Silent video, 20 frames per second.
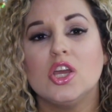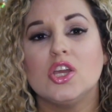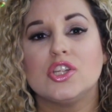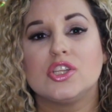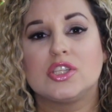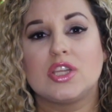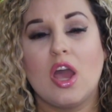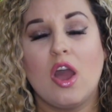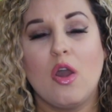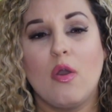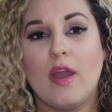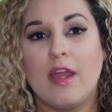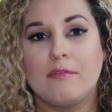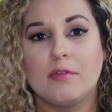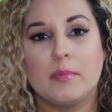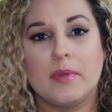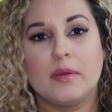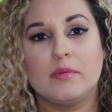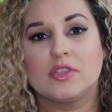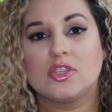So
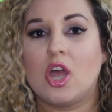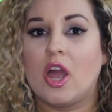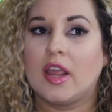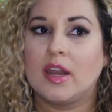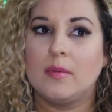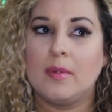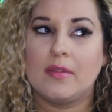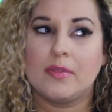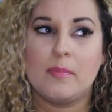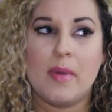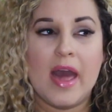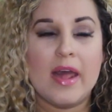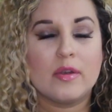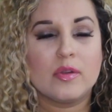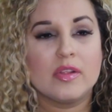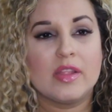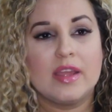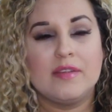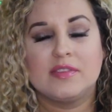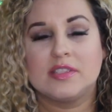everybody was talking about the
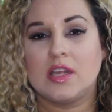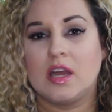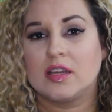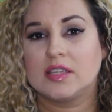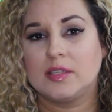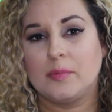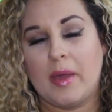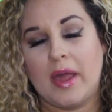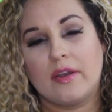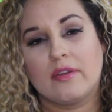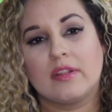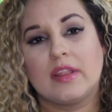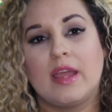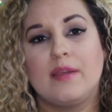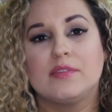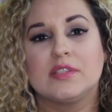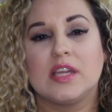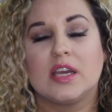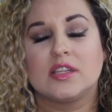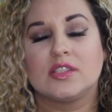battery life sucks, the battery
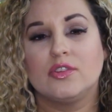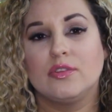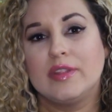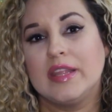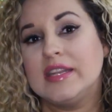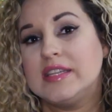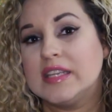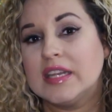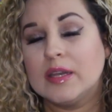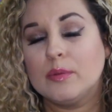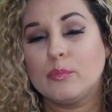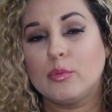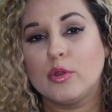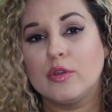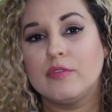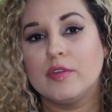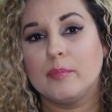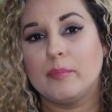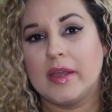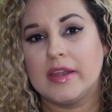life sucks. So they did
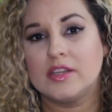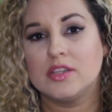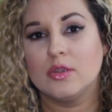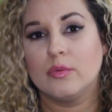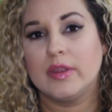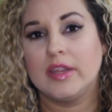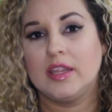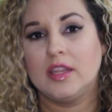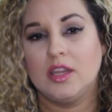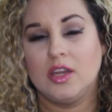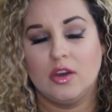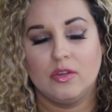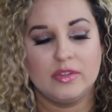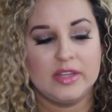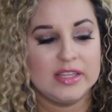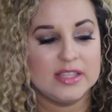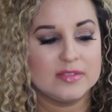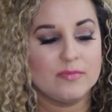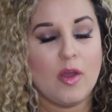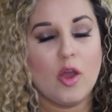improve it by doing, you know,
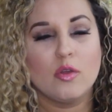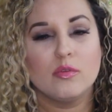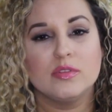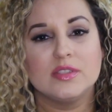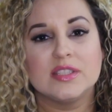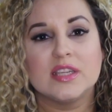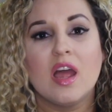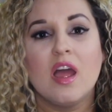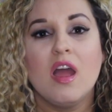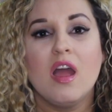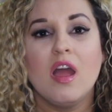these phones.